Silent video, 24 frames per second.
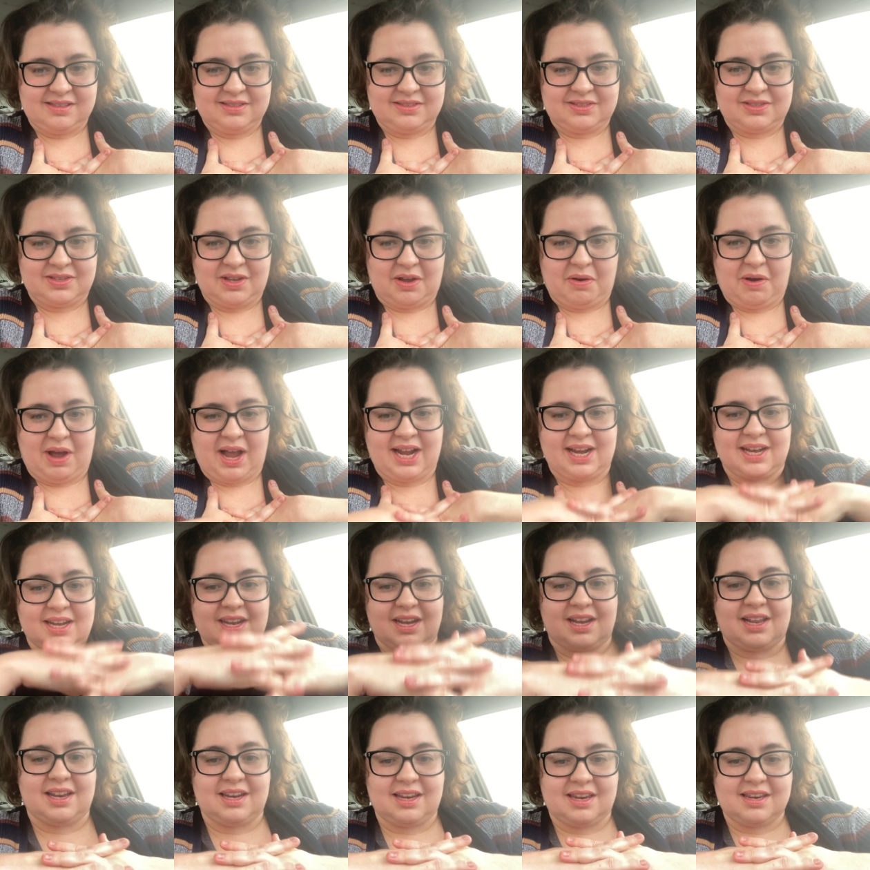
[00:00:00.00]
so I
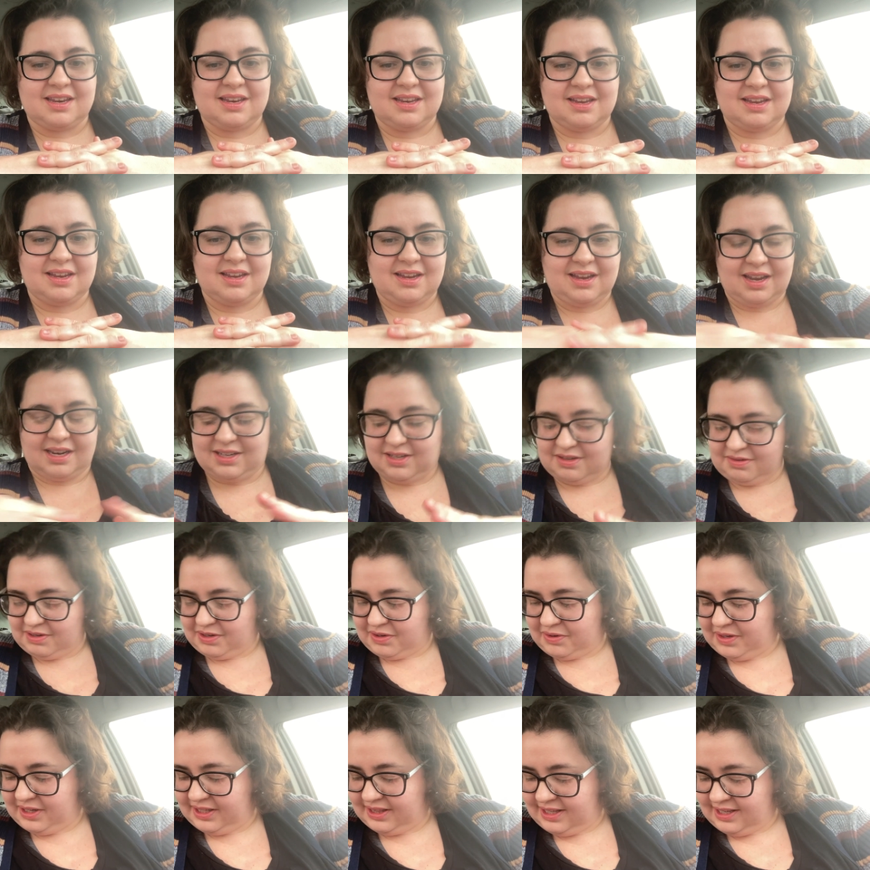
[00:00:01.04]
didn't get to
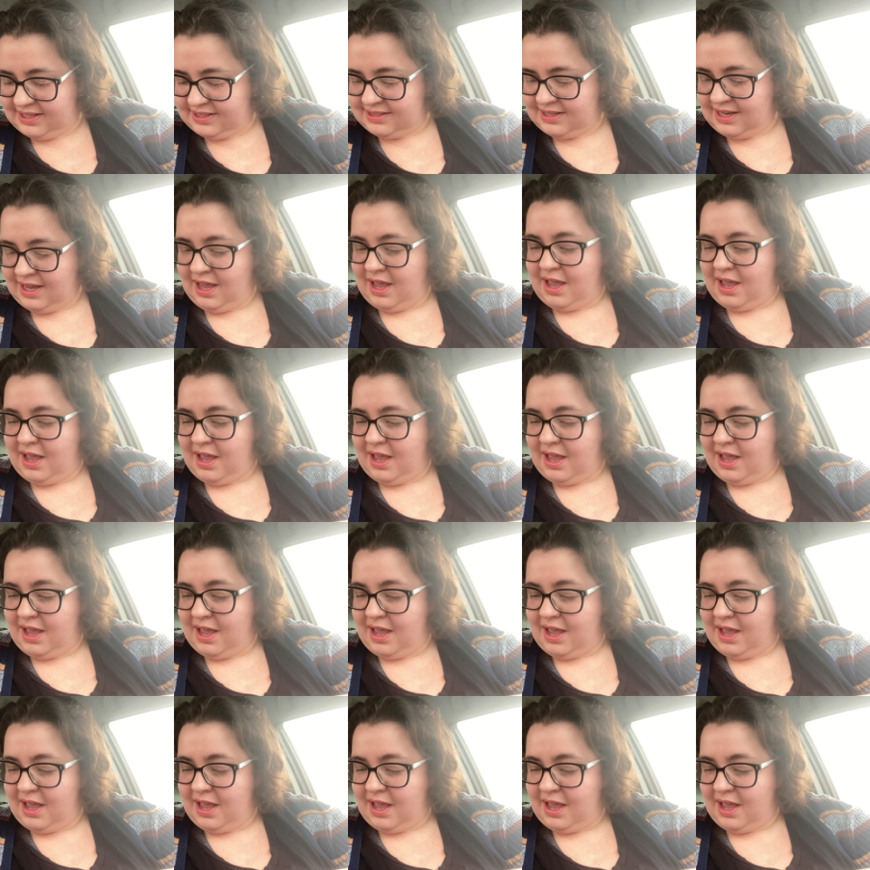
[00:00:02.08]
record this,